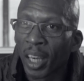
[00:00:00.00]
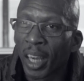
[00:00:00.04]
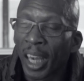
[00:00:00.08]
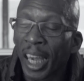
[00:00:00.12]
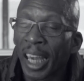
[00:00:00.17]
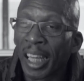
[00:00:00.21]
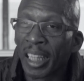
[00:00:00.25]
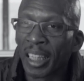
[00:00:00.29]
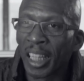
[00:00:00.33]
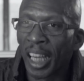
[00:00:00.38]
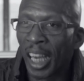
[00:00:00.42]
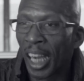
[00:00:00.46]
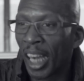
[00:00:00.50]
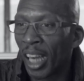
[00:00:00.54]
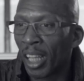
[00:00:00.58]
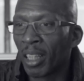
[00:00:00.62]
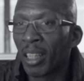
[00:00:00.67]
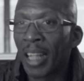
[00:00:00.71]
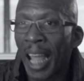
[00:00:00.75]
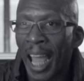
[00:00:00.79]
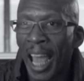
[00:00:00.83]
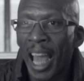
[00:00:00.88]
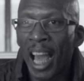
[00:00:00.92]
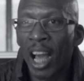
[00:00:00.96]
and
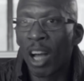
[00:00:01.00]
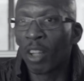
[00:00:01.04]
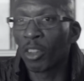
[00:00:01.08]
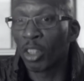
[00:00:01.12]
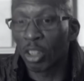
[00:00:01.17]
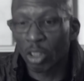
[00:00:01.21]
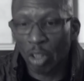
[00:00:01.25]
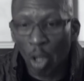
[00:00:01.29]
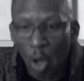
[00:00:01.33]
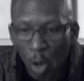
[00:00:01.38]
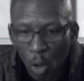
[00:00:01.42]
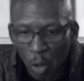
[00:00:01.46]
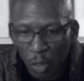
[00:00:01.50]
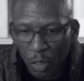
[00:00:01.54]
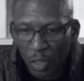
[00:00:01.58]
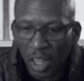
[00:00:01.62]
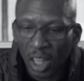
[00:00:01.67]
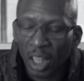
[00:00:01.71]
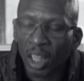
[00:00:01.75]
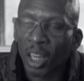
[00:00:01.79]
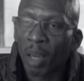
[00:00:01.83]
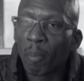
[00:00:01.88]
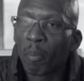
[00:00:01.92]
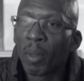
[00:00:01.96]
now this whole
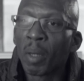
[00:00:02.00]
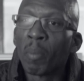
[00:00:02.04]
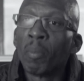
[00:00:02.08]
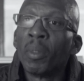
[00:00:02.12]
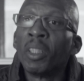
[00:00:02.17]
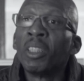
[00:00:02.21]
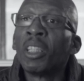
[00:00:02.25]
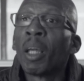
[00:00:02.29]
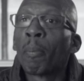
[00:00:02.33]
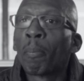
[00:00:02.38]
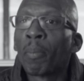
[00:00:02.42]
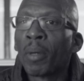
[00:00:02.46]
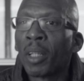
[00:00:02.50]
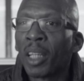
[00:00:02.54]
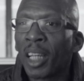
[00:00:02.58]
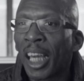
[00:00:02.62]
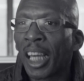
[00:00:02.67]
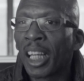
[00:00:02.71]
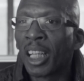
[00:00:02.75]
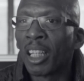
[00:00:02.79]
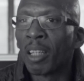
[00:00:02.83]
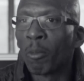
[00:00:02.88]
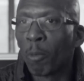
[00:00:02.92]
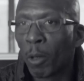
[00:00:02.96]
thing can be
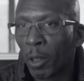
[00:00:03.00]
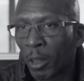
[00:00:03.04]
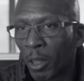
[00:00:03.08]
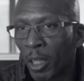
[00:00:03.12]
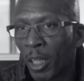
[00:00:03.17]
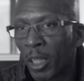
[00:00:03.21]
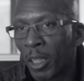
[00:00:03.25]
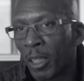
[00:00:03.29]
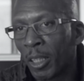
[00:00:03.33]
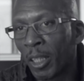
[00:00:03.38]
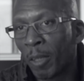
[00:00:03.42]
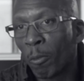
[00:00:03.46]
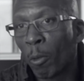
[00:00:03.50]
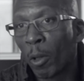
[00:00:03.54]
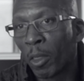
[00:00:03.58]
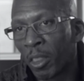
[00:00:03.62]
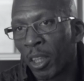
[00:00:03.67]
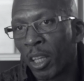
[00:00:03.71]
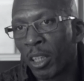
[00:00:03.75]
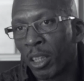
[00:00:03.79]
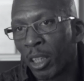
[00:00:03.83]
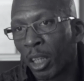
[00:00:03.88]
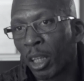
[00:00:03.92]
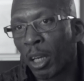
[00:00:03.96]
manipulated within
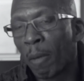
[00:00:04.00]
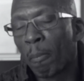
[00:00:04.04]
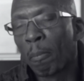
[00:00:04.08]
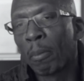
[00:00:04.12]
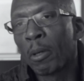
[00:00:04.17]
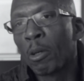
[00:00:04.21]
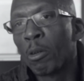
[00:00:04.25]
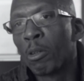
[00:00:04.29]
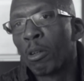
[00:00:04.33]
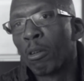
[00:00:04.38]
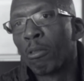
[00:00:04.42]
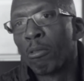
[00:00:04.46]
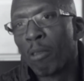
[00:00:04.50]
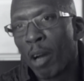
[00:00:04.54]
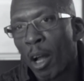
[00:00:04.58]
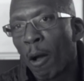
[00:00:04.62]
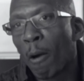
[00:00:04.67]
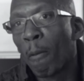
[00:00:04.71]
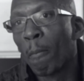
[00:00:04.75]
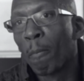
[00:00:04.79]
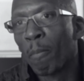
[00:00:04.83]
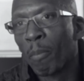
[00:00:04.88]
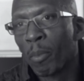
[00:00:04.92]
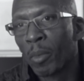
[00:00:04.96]
the computer
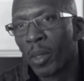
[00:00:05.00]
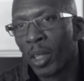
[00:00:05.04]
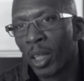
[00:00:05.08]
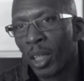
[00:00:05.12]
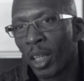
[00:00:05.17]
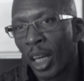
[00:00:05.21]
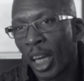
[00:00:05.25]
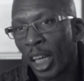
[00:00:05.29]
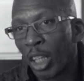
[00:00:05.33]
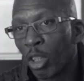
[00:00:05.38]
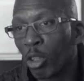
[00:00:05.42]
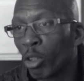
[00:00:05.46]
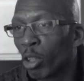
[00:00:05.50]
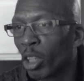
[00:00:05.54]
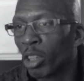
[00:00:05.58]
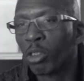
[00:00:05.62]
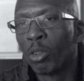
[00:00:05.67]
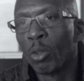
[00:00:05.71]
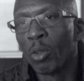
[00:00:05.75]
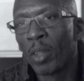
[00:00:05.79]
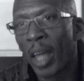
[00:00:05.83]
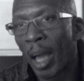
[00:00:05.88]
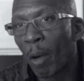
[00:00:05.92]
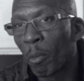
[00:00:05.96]
realm. And you could
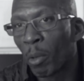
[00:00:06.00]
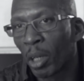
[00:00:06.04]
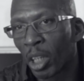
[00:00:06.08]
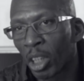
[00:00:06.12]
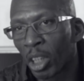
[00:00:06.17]
do that with